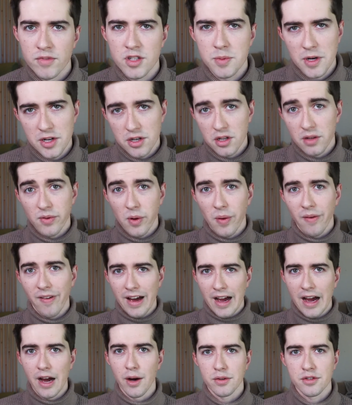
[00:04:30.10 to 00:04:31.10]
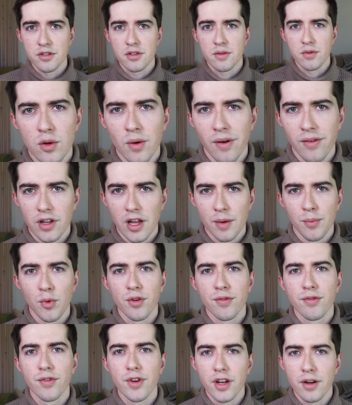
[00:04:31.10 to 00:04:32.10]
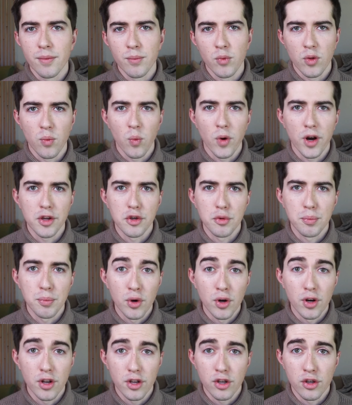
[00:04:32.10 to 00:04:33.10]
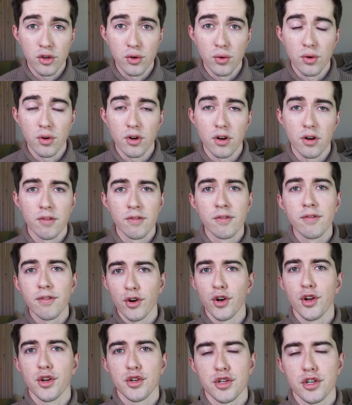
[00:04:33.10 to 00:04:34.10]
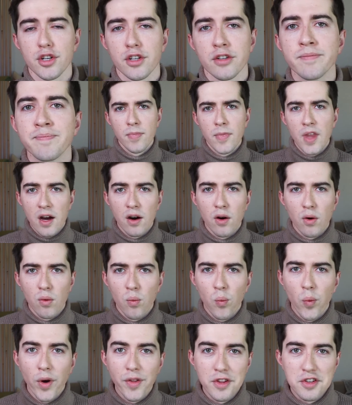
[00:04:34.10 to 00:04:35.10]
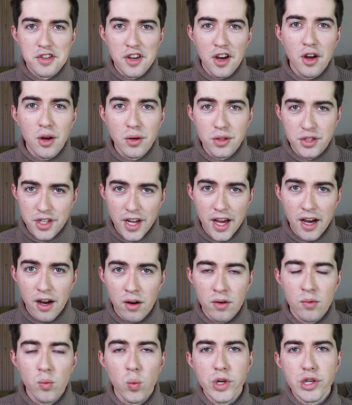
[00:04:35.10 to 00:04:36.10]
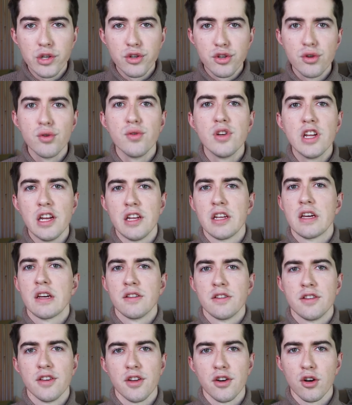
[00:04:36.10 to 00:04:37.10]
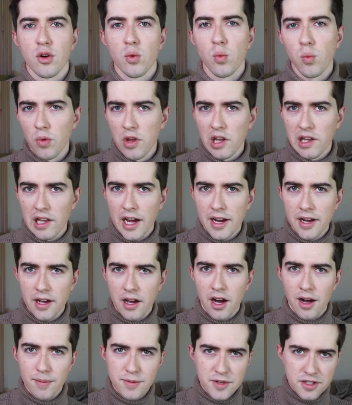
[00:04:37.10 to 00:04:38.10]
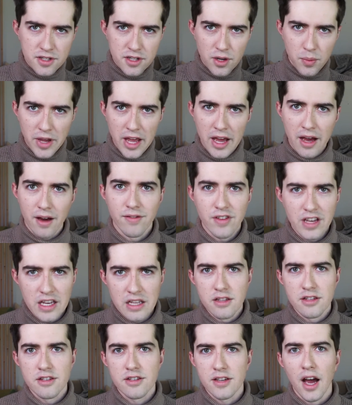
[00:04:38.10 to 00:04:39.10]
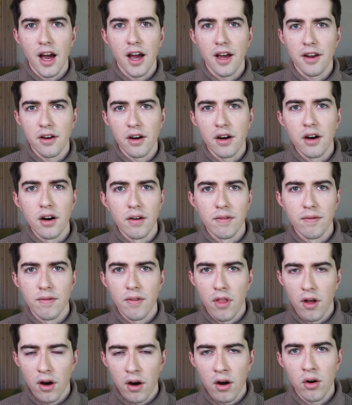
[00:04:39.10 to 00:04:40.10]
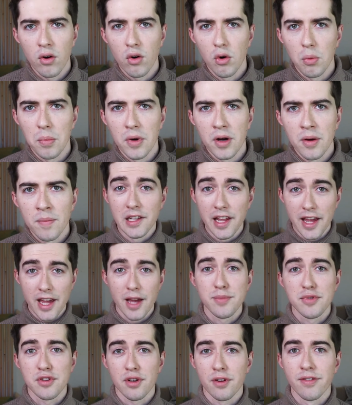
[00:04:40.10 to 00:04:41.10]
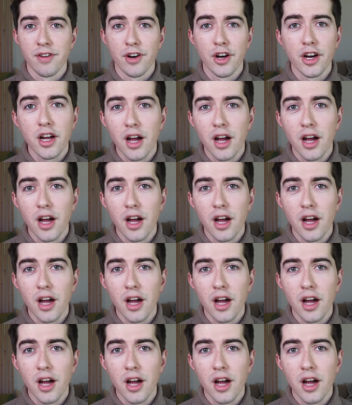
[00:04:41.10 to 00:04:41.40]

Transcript: Especially if you have a house, you have a lot more freedom with where you put your furniture. Now, when the sun goes down, we do need to consider the lighting options that we have inside of the home. Lamps are very